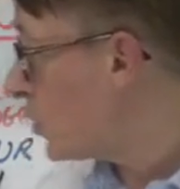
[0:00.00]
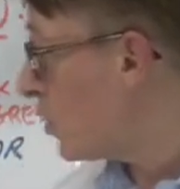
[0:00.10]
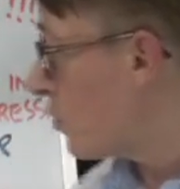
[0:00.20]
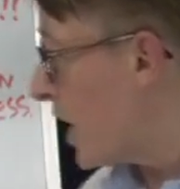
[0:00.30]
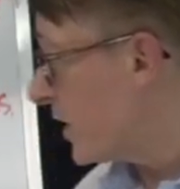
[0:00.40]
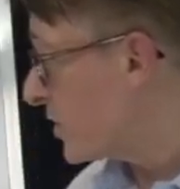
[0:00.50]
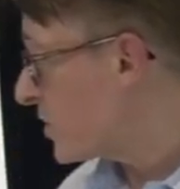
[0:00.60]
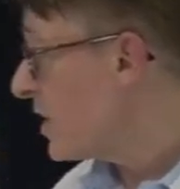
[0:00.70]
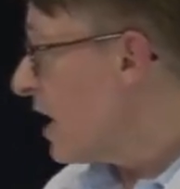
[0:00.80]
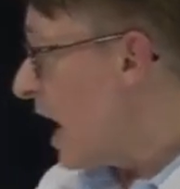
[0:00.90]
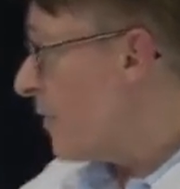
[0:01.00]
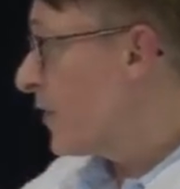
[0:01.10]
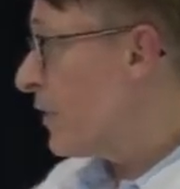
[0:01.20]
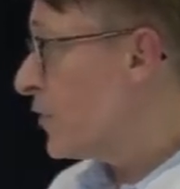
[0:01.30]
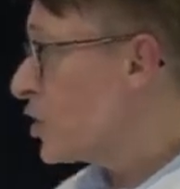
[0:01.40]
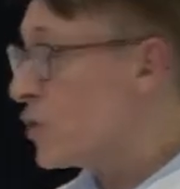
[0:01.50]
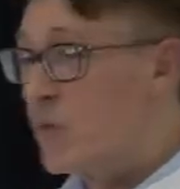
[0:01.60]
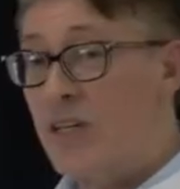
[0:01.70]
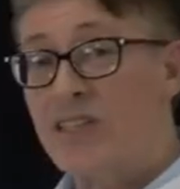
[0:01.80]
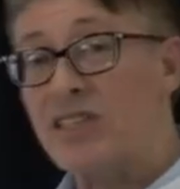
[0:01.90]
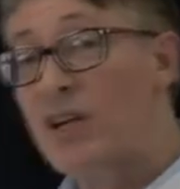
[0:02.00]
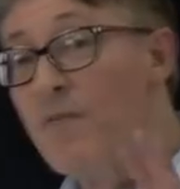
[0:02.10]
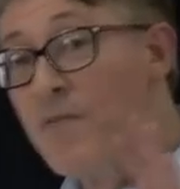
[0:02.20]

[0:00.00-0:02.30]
owner rights, and they've increased in